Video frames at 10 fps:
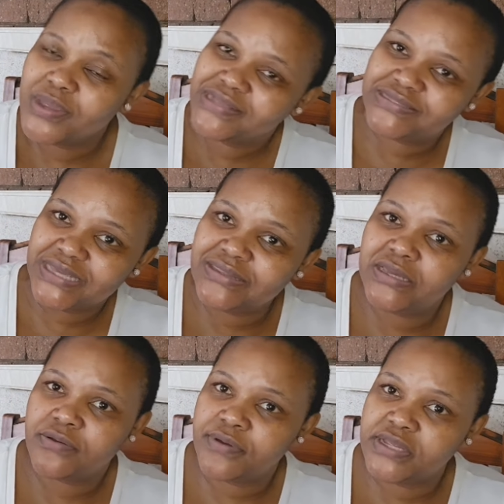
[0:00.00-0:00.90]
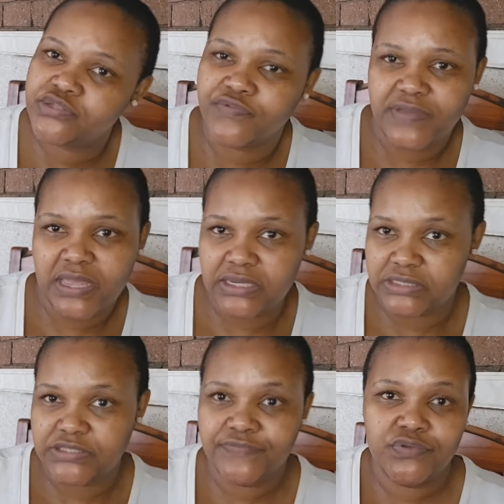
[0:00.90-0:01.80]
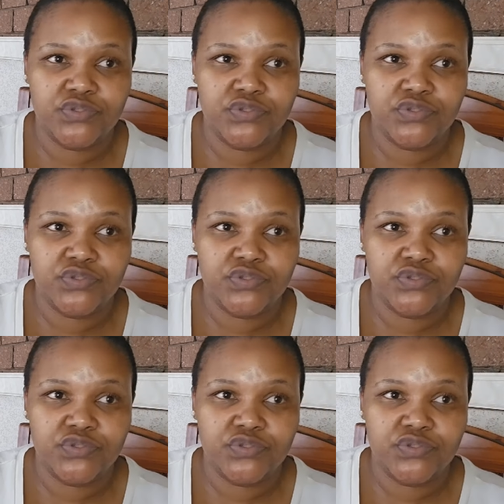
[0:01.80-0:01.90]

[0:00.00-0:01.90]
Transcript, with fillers: to extend the grace of kindness.